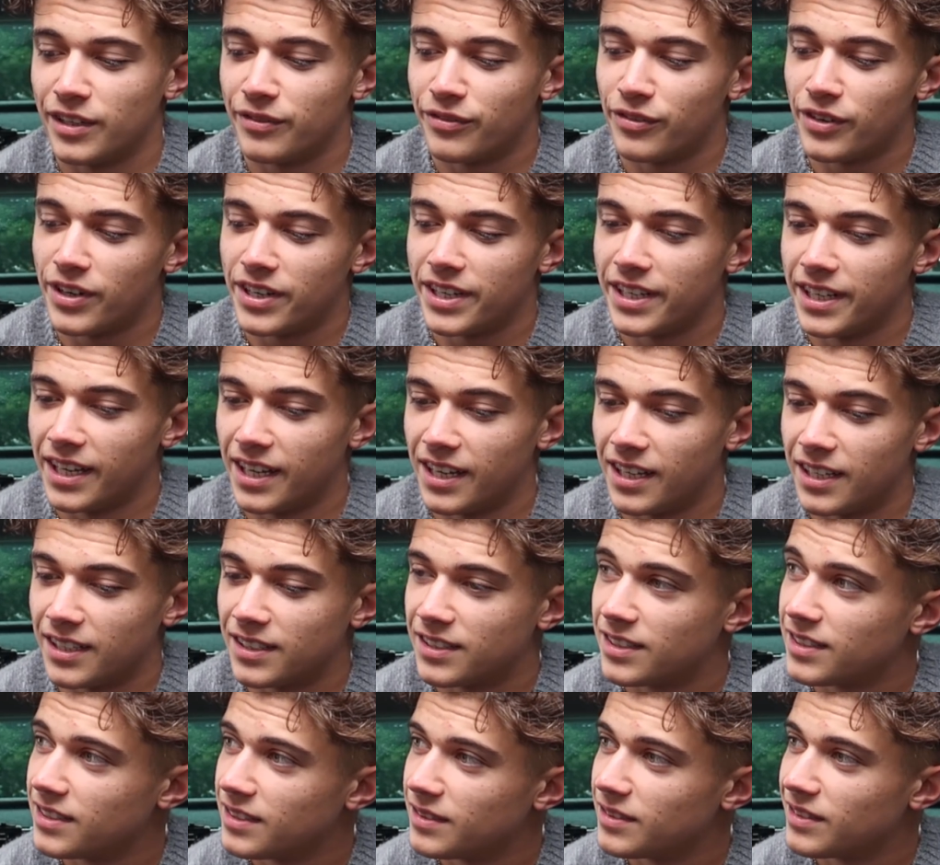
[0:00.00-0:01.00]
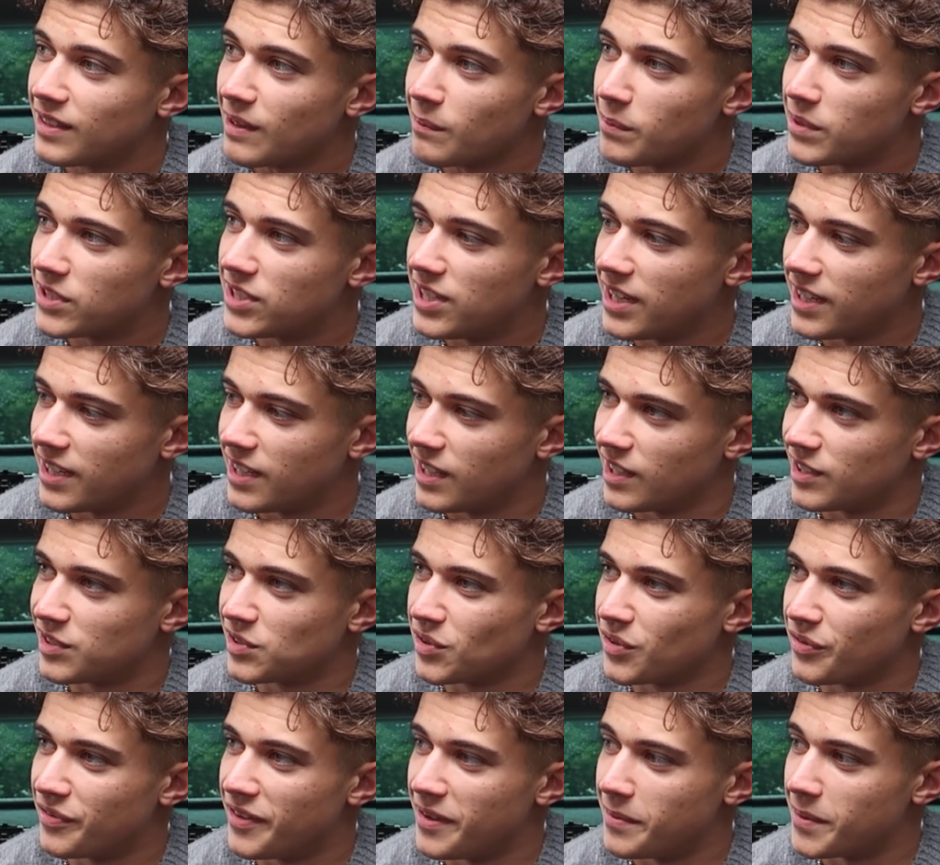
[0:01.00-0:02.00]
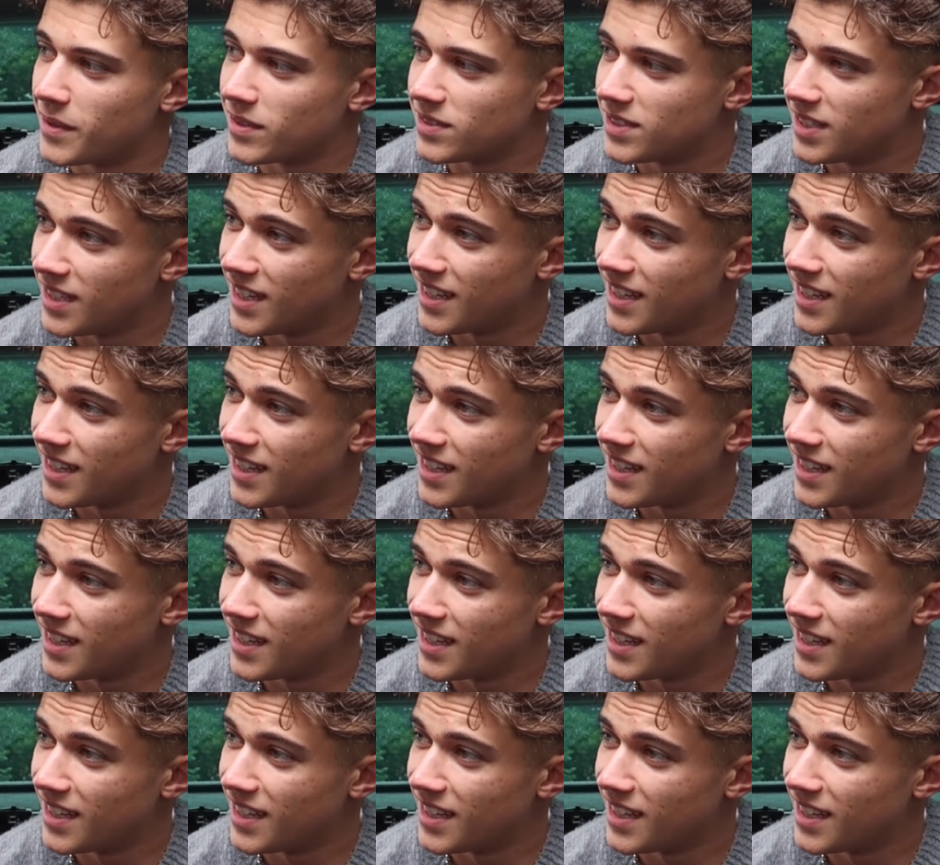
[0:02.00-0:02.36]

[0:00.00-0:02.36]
looking for any uh, particular sort of females